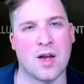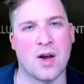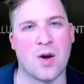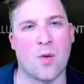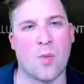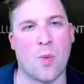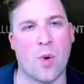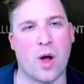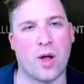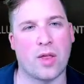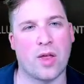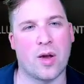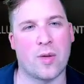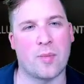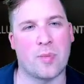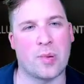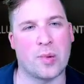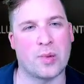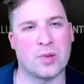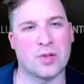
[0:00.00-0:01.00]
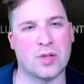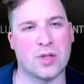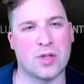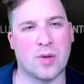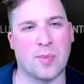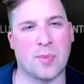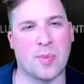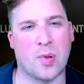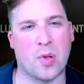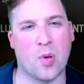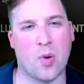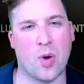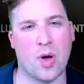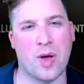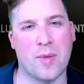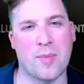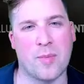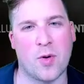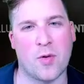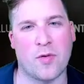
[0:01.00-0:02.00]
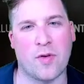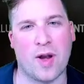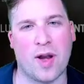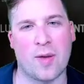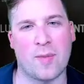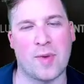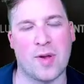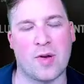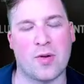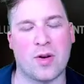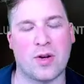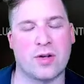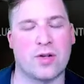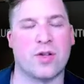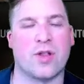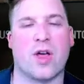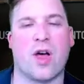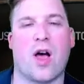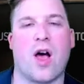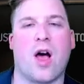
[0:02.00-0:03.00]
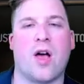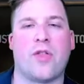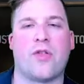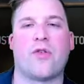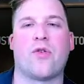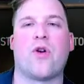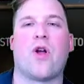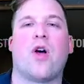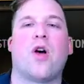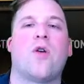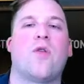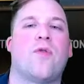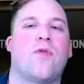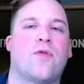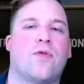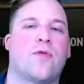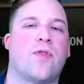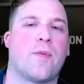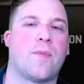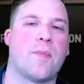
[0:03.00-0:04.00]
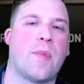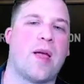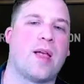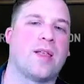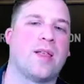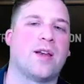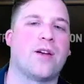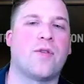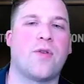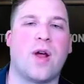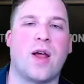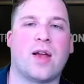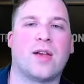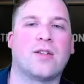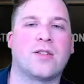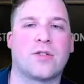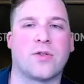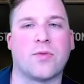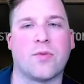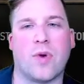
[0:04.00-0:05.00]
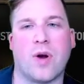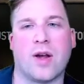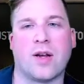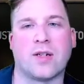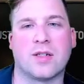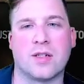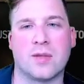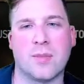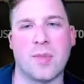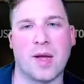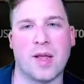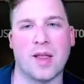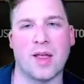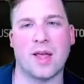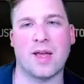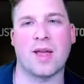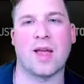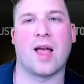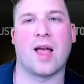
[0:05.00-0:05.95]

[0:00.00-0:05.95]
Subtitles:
Wild Hunt Bruiser, deploy, move an enemy unit to the other row from melee to ranged, ranged to melee, and